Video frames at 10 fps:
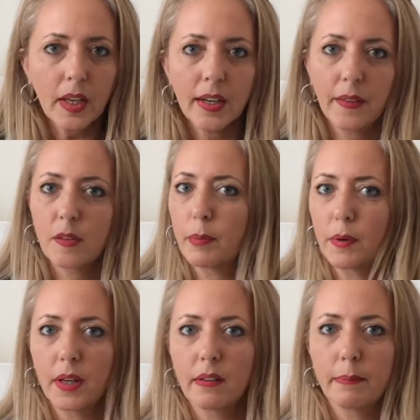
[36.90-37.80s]
Now this
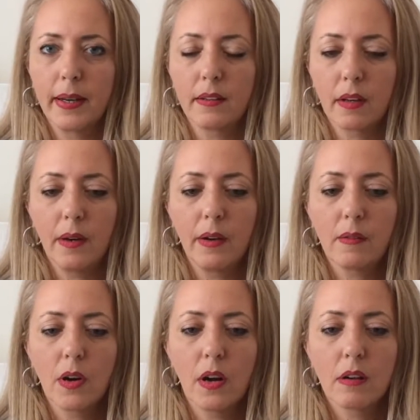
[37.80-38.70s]
building is made totally
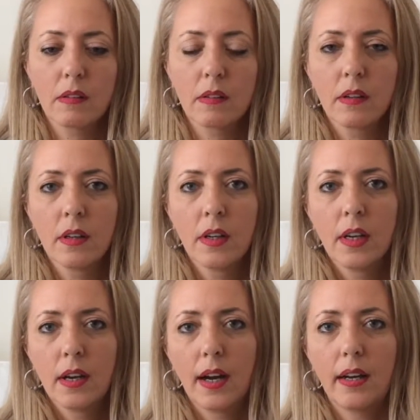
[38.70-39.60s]
of glass,
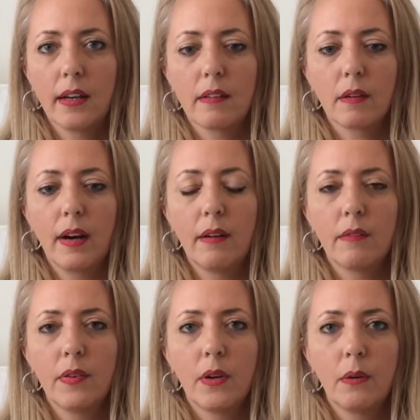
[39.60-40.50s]
and there's a
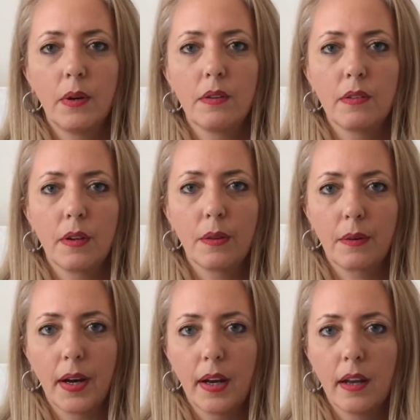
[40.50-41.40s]
ground floor, one, two,
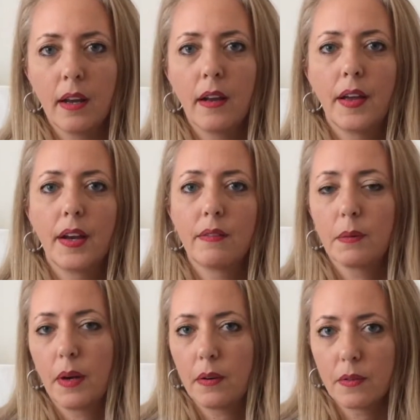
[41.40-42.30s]
three, and I have
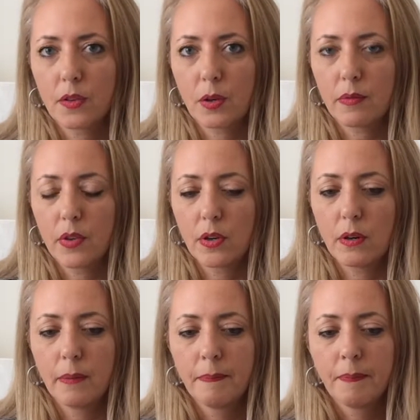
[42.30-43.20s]
to work on the top
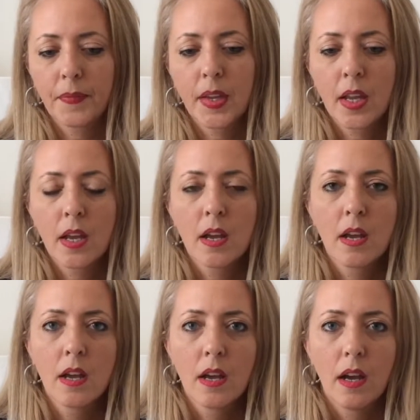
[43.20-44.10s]
floor.
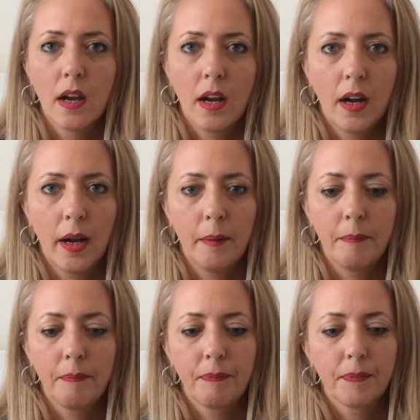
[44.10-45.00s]

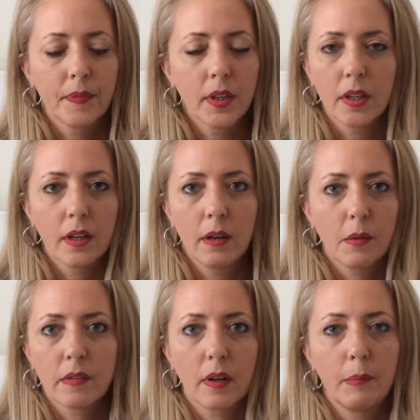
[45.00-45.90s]
It
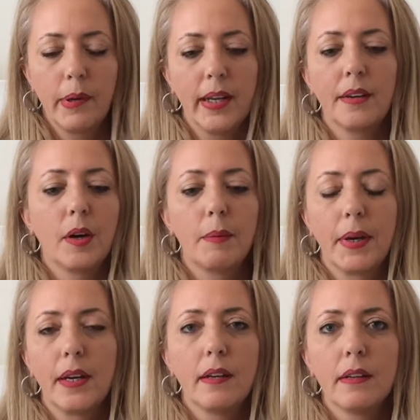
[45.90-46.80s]
was a complete
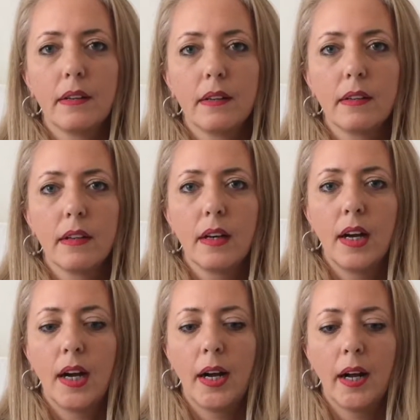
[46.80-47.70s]
nightmare.
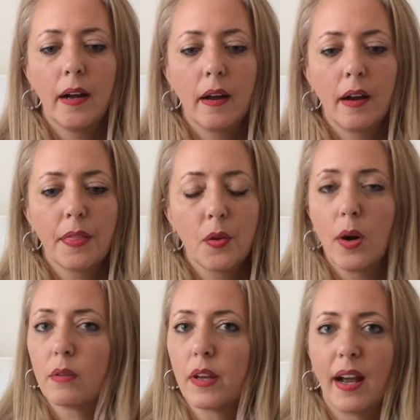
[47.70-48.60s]
I thought
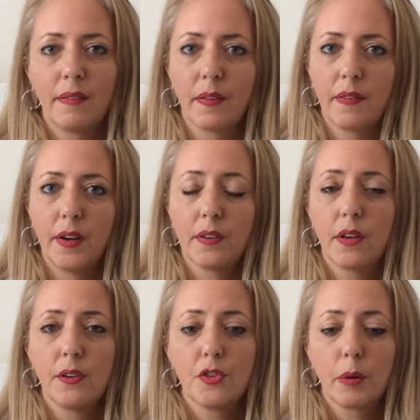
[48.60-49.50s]
I was gonna have to find a
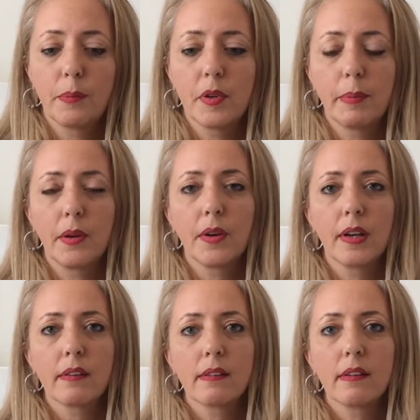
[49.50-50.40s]
new job, to be
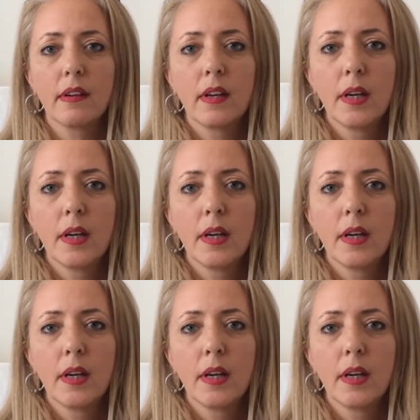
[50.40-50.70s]
honest,